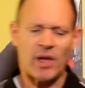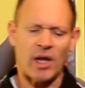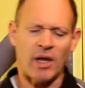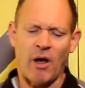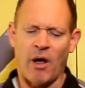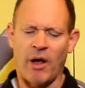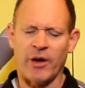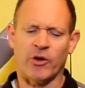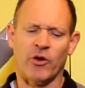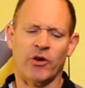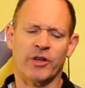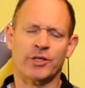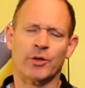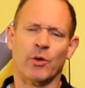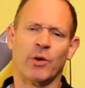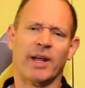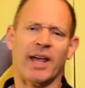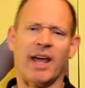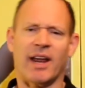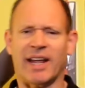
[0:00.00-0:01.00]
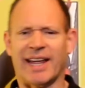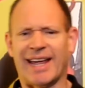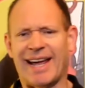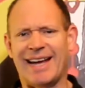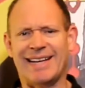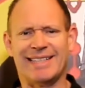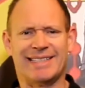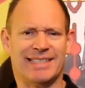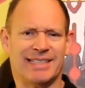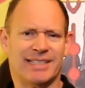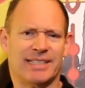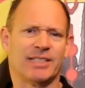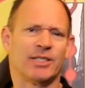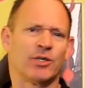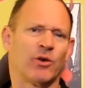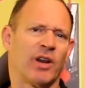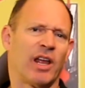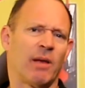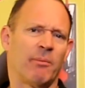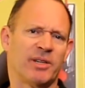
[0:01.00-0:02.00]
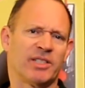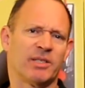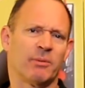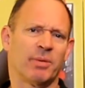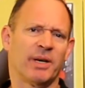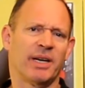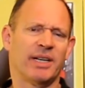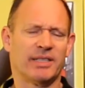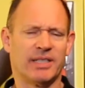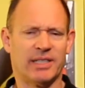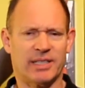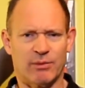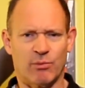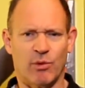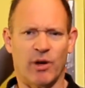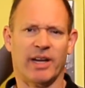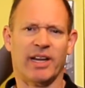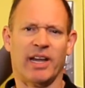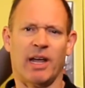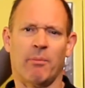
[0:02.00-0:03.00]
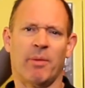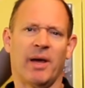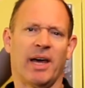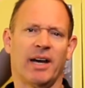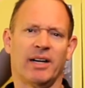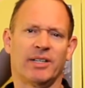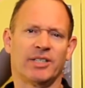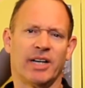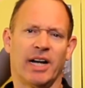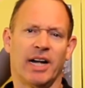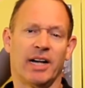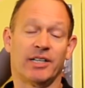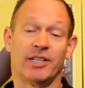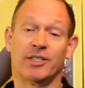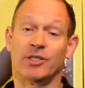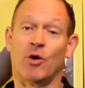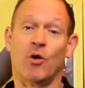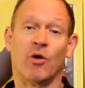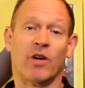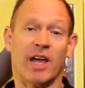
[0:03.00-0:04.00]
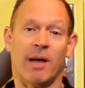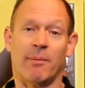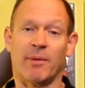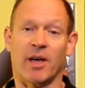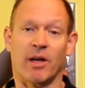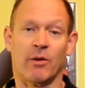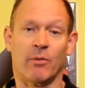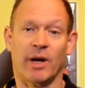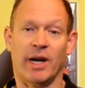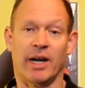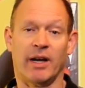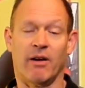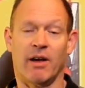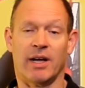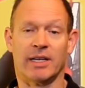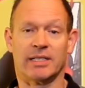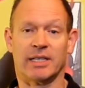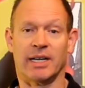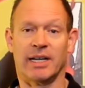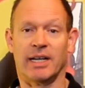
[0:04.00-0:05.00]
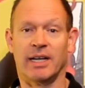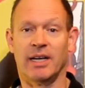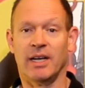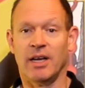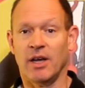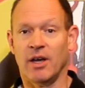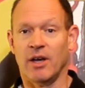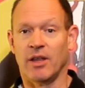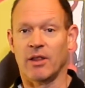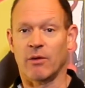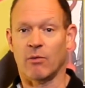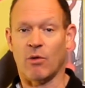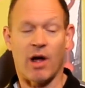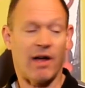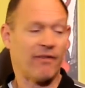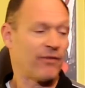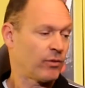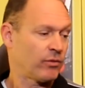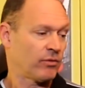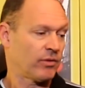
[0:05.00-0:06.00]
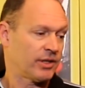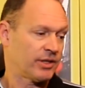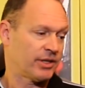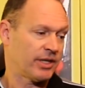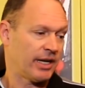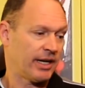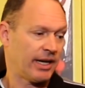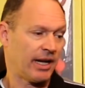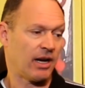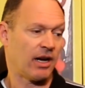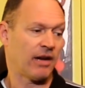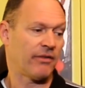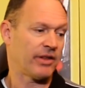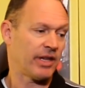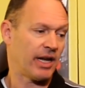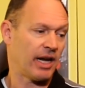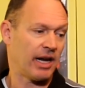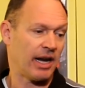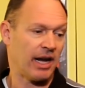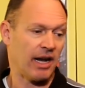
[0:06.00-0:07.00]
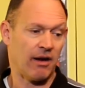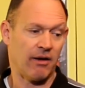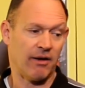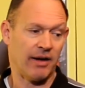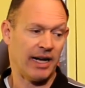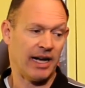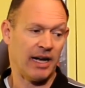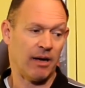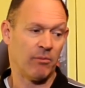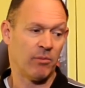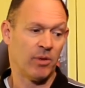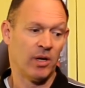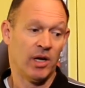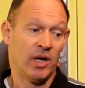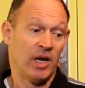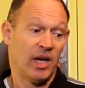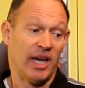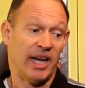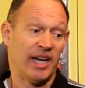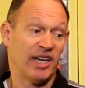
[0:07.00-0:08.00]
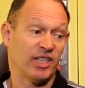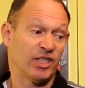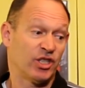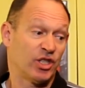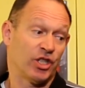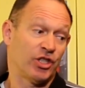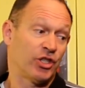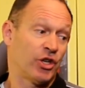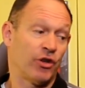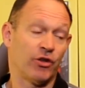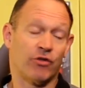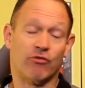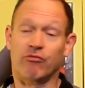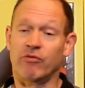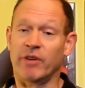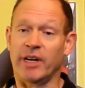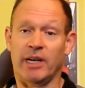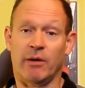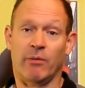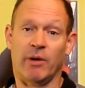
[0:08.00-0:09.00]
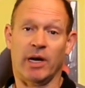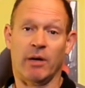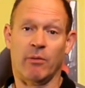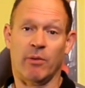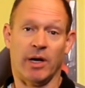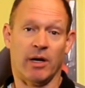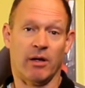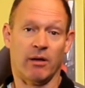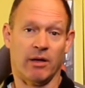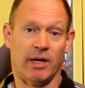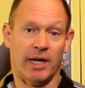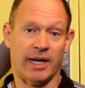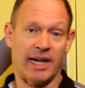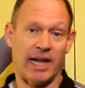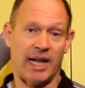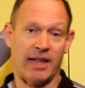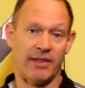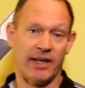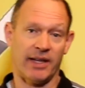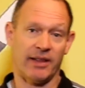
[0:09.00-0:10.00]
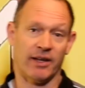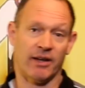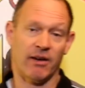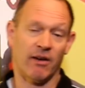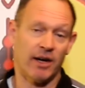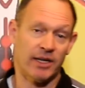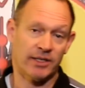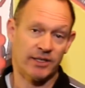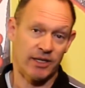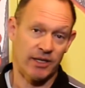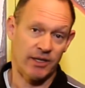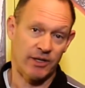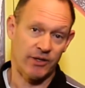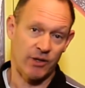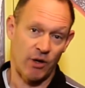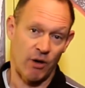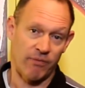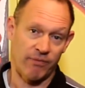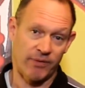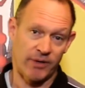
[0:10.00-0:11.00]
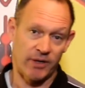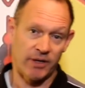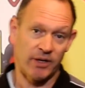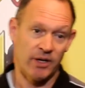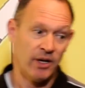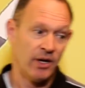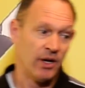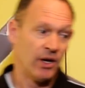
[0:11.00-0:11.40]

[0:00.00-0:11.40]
going through and sorting out our cases and sorting out bits and pieces, working out powder charges, all coming on really nicely. The rifle, it's sitting down over there now, shoots really, really well. I can't thank the guys at Dolphin